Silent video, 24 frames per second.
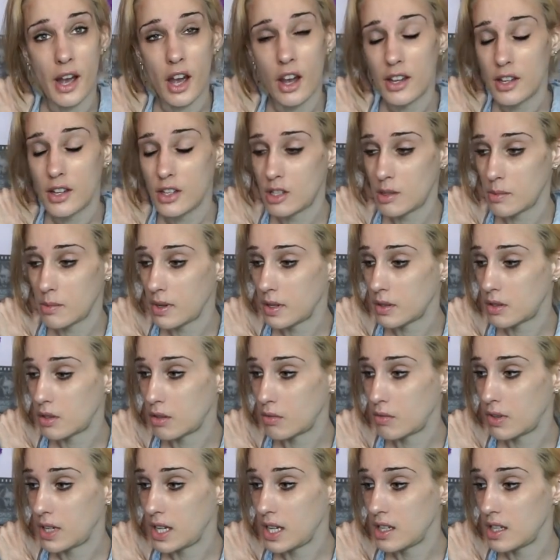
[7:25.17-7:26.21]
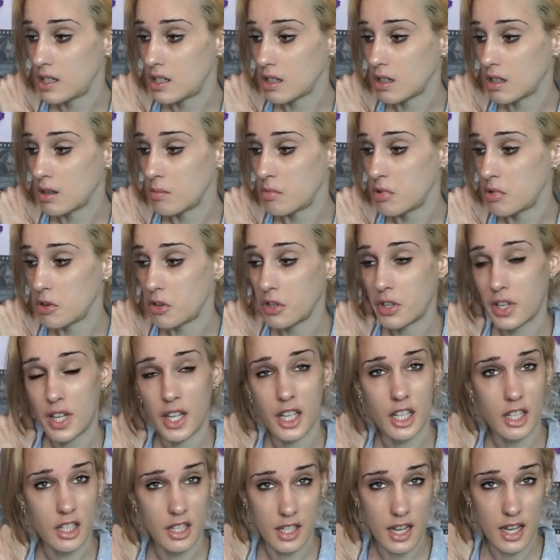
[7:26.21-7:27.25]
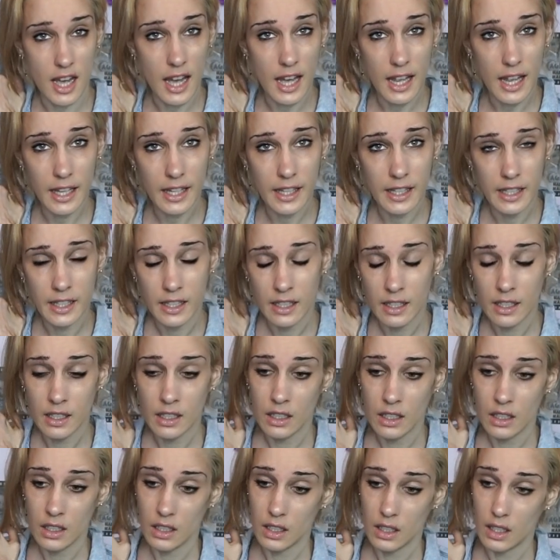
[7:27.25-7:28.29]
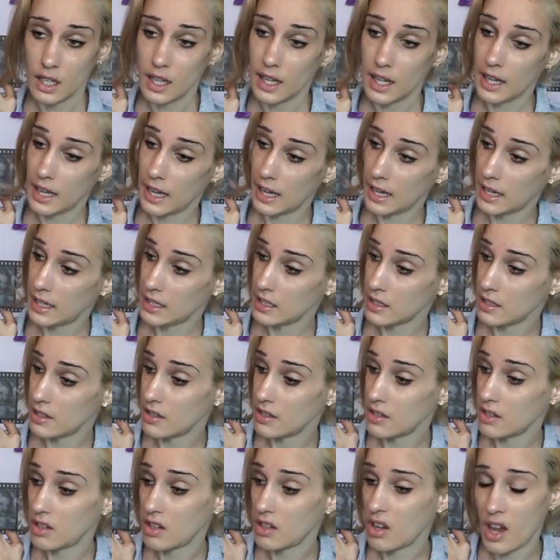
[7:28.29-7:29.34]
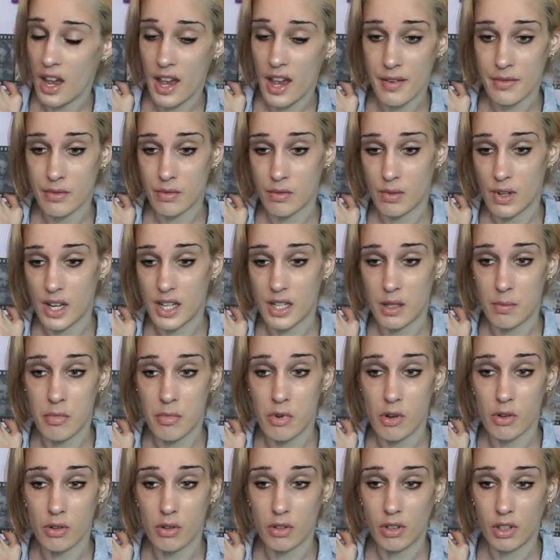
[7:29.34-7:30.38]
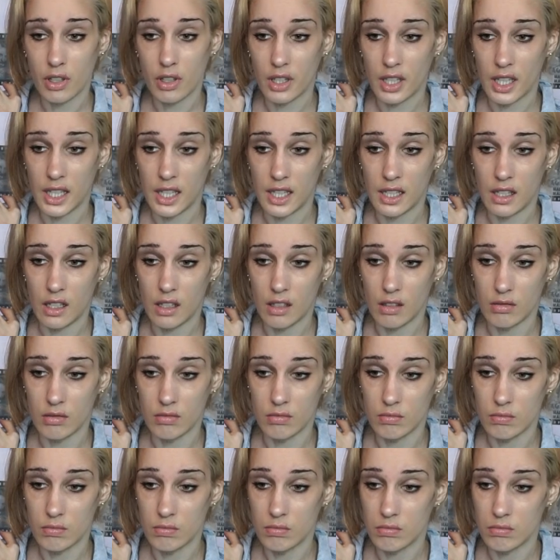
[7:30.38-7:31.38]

I used to be able to read a book in a day, and I haven't read a book in